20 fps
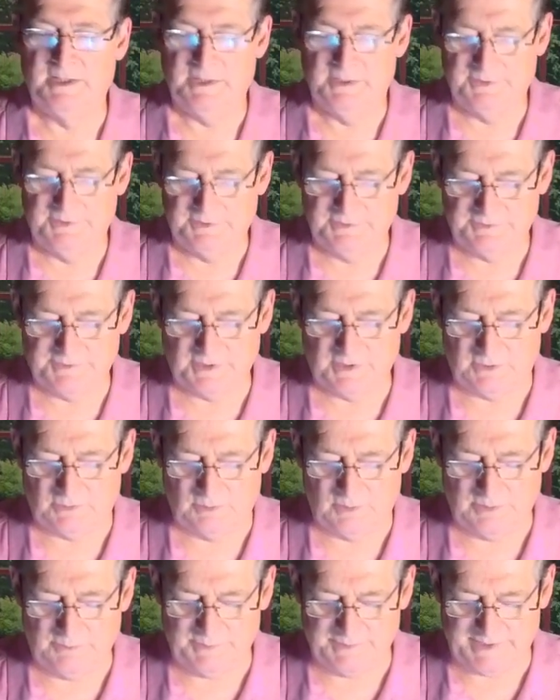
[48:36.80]
So
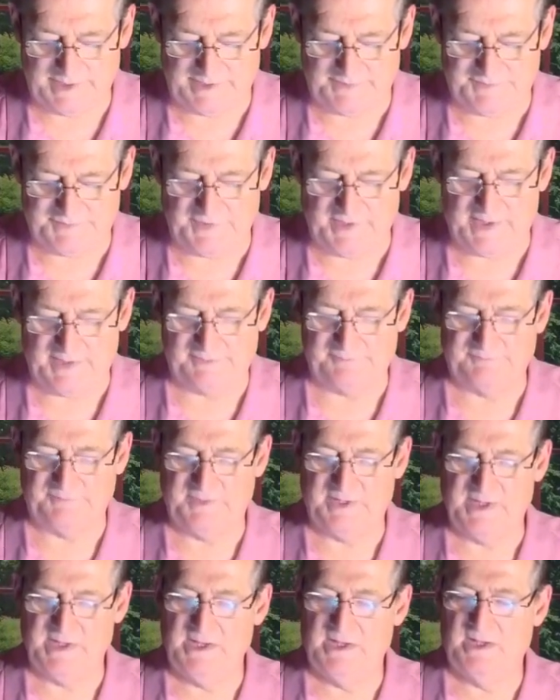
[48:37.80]
what was I saying?
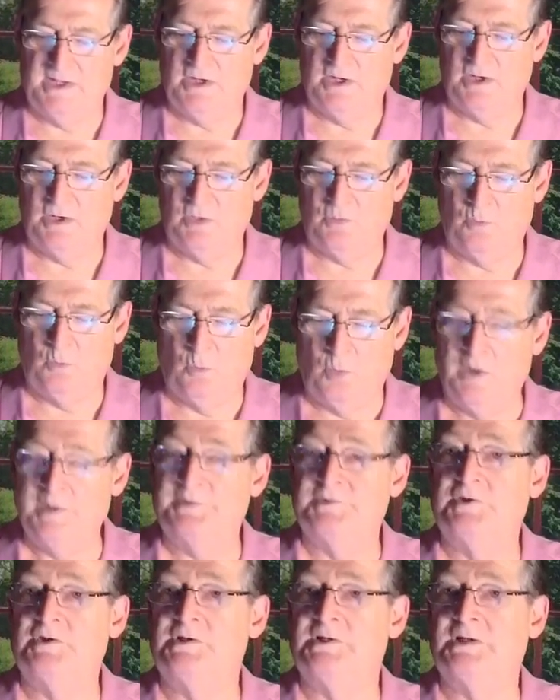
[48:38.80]

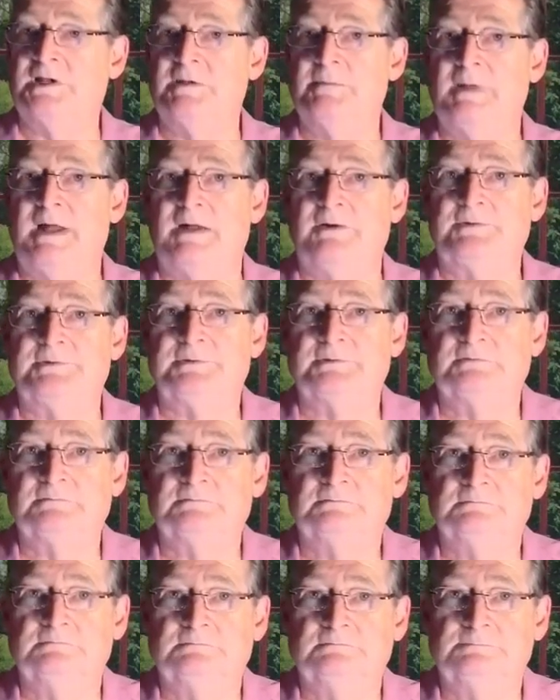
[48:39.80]
What's going to come out,
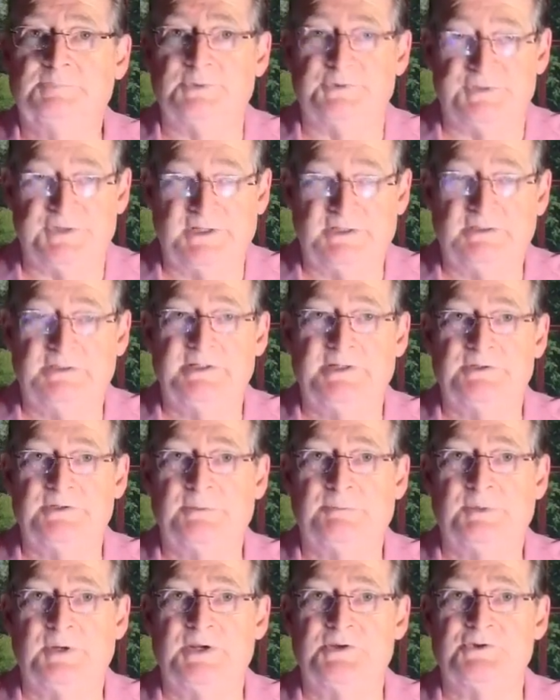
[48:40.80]
particularly under
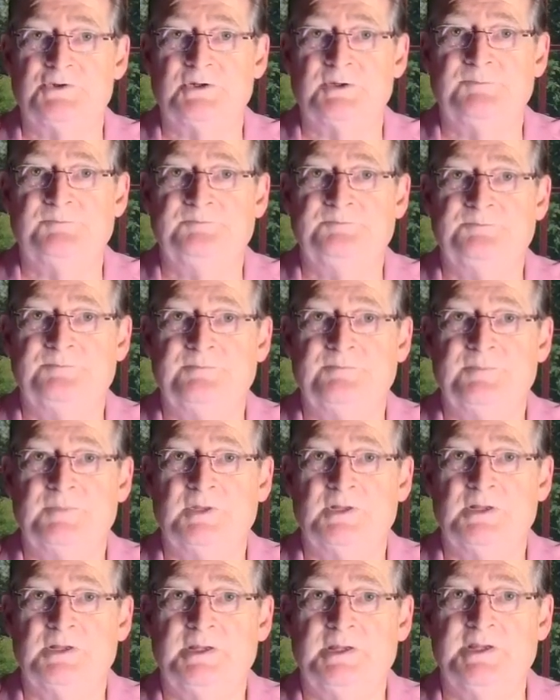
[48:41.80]
pressure,
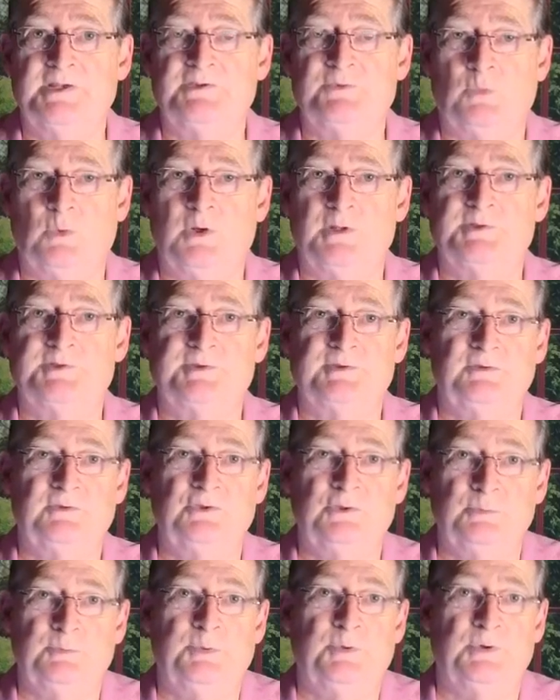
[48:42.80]
is what
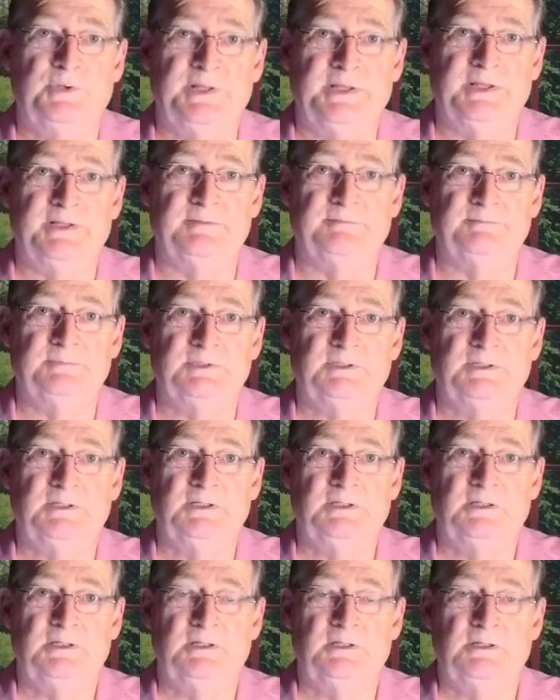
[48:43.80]
you put in.
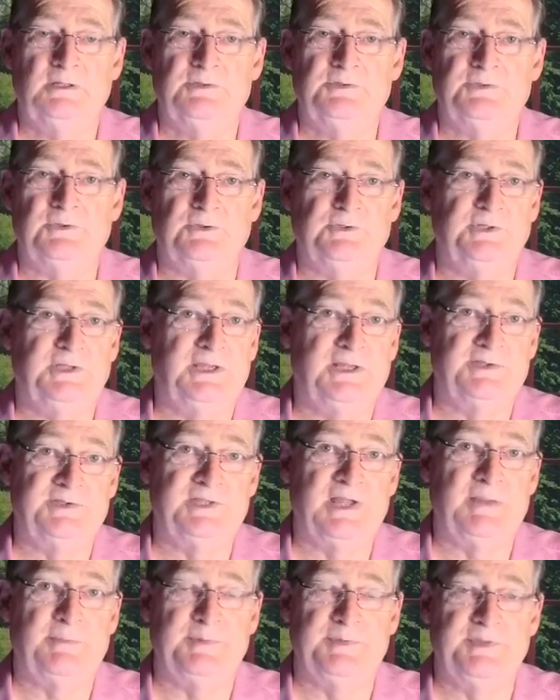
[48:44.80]
So you got to
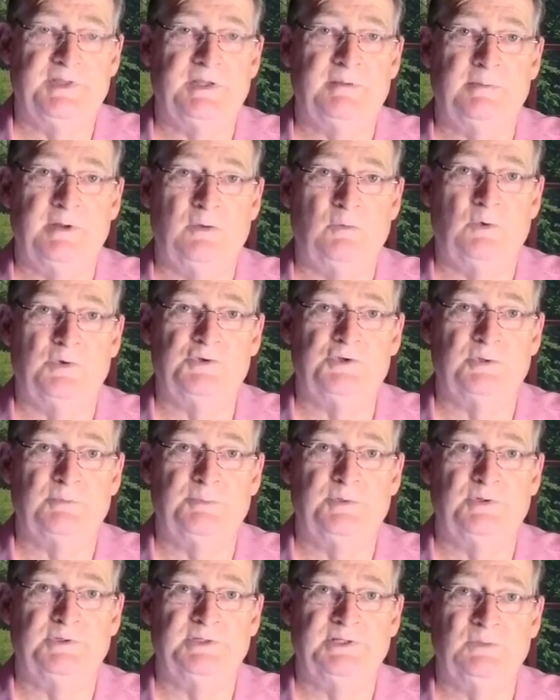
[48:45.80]
stop and think about what you're
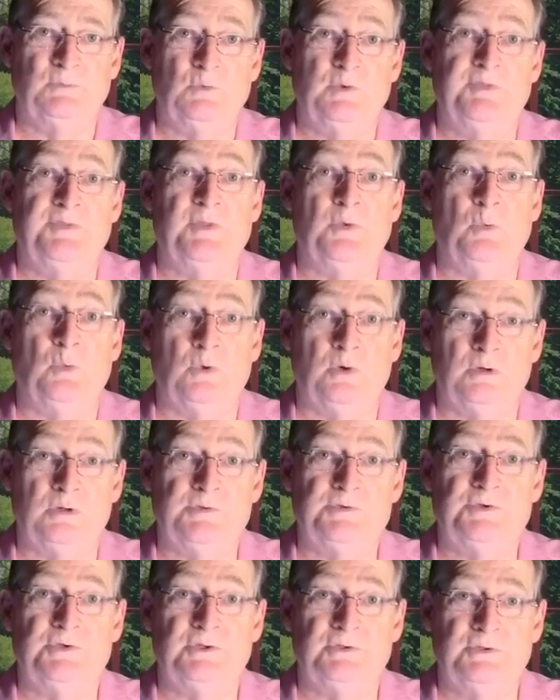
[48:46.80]
putting in with the
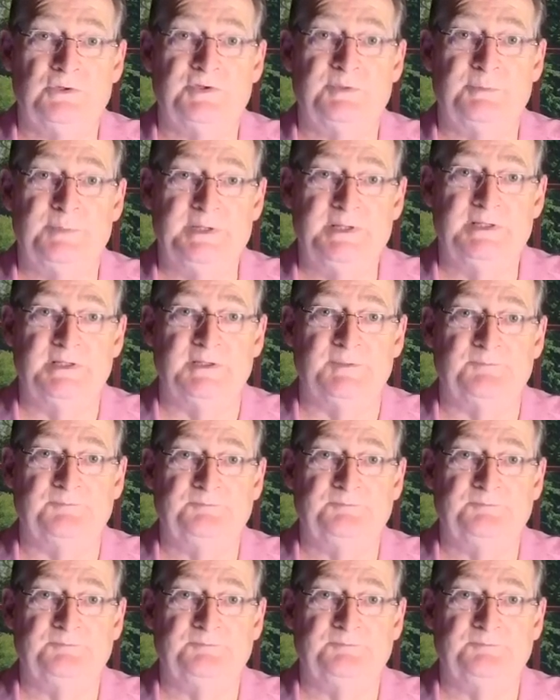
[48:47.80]
words you're speaking.